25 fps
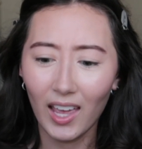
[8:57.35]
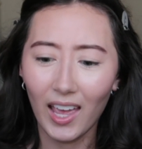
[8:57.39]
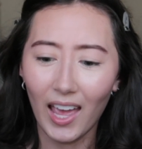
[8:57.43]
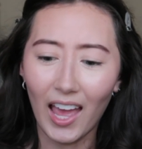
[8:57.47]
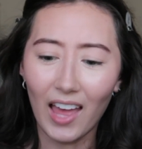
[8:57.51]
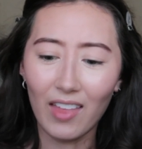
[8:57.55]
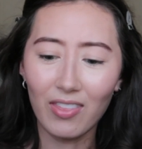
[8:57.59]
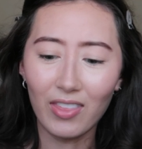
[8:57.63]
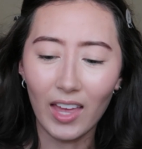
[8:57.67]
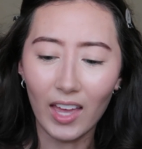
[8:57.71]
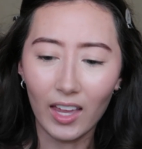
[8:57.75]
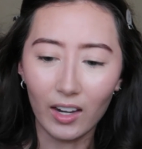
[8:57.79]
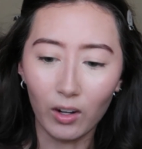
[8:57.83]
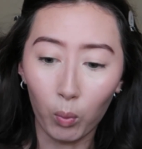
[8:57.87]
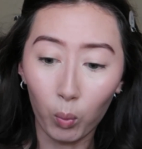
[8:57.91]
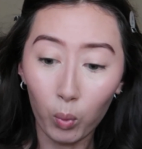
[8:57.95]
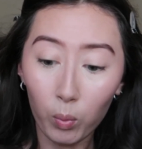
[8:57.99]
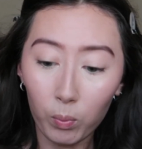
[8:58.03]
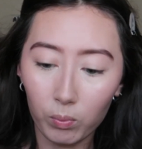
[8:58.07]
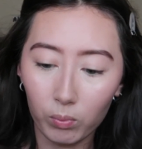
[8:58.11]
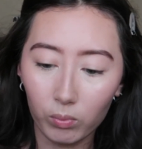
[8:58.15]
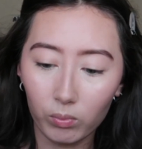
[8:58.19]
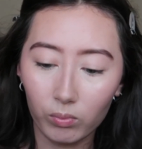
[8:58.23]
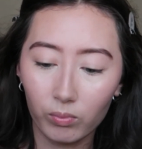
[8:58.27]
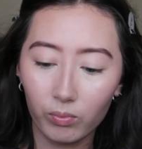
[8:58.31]
And
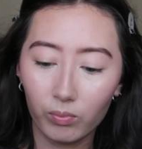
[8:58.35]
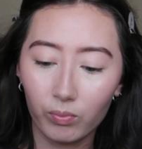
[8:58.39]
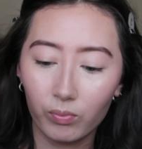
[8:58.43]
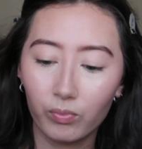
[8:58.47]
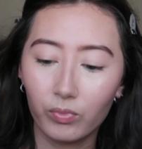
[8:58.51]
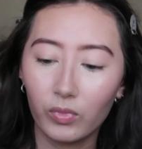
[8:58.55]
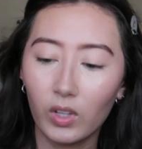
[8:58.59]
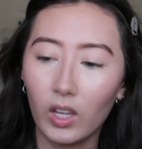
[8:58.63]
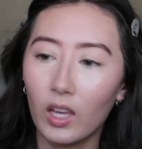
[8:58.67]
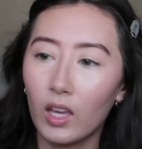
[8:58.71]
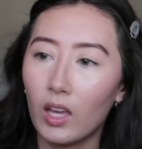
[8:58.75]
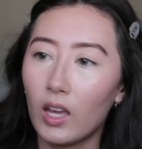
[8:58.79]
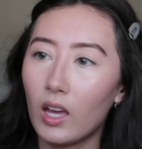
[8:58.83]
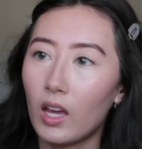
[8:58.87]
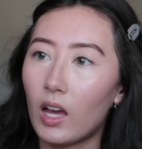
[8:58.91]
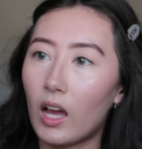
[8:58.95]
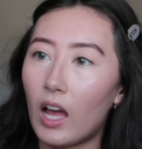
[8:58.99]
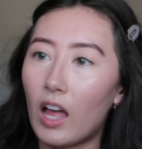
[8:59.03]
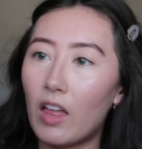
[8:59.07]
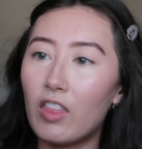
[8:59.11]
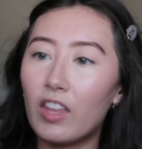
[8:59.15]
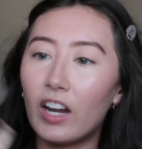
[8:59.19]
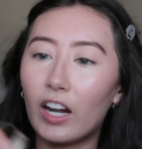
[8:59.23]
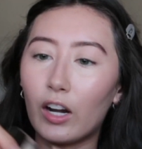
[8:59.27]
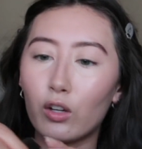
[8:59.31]

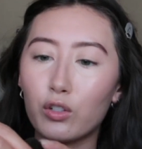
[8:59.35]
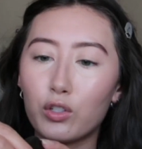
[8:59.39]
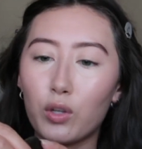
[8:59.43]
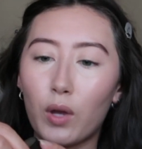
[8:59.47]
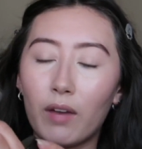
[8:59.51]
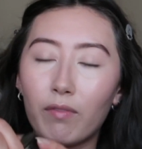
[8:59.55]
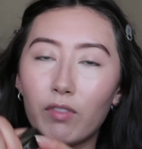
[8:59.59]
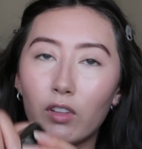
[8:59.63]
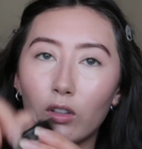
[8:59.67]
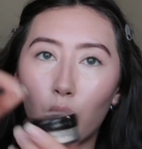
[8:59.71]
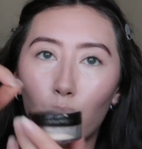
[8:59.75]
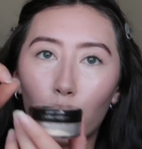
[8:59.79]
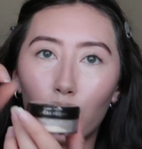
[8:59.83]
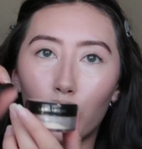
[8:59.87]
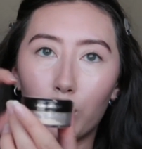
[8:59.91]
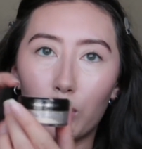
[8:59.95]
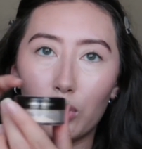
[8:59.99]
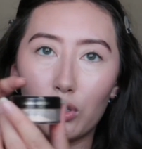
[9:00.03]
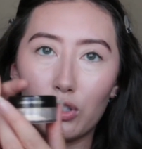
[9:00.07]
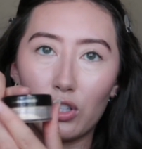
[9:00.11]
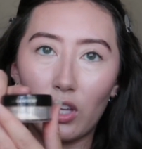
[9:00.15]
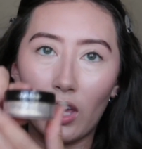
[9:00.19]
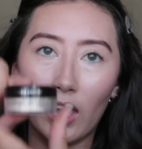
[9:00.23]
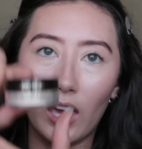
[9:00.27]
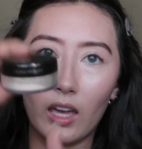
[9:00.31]
then I also have the Laura
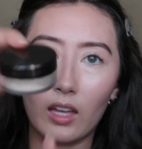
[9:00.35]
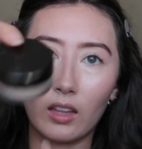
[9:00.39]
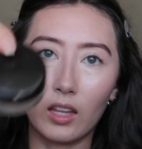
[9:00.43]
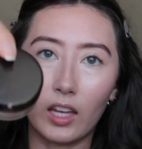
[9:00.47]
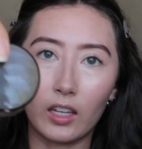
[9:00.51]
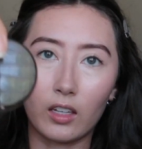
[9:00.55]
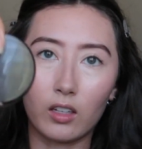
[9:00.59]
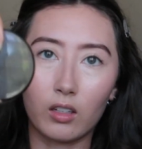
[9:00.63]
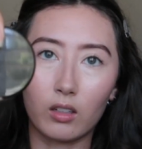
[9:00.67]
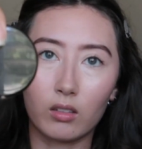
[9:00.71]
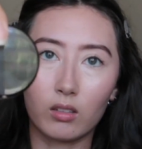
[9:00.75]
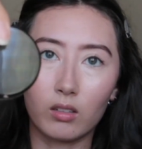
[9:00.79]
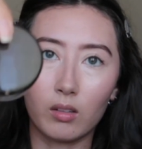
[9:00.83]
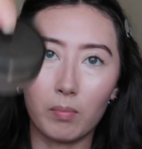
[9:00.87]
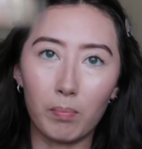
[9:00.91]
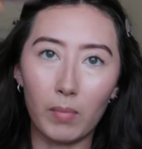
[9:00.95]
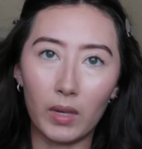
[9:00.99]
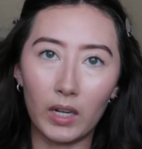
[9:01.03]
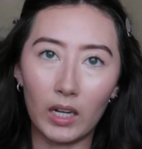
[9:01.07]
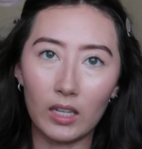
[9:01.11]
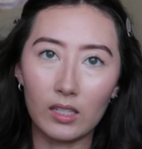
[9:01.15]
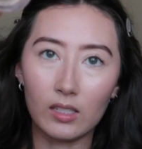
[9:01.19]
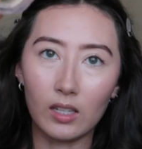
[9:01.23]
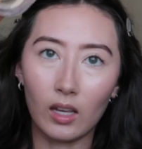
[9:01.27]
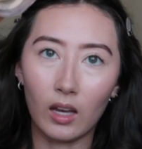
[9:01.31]
Mercier like
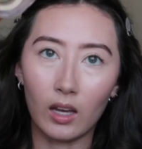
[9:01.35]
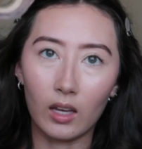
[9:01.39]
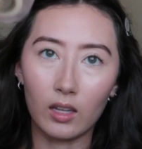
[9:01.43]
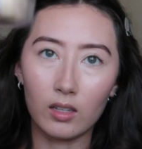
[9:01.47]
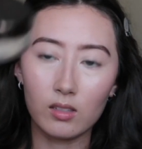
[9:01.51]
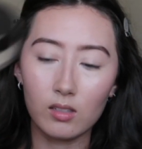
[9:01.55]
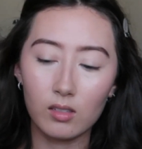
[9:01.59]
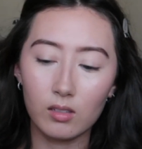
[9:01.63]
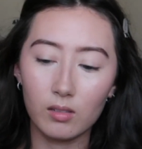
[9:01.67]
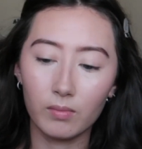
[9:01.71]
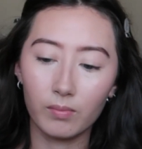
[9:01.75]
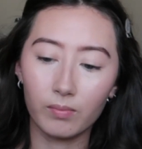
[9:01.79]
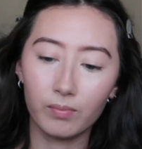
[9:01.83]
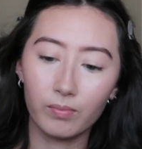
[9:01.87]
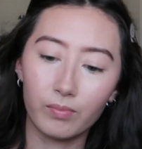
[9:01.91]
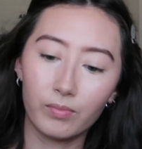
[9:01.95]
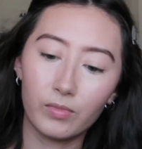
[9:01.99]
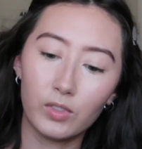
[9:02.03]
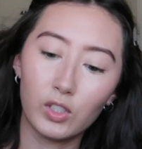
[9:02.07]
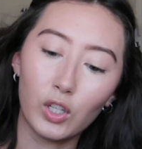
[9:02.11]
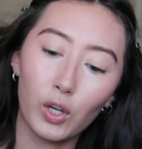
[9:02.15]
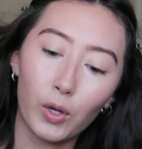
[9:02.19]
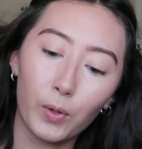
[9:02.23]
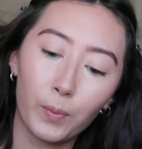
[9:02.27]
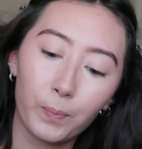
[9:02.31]
mini size.
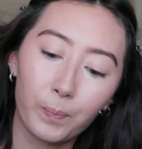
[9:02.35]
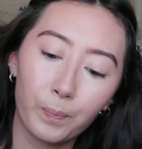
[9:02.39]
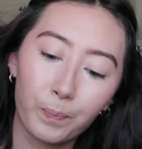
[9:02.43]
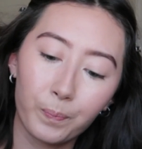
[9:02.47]
So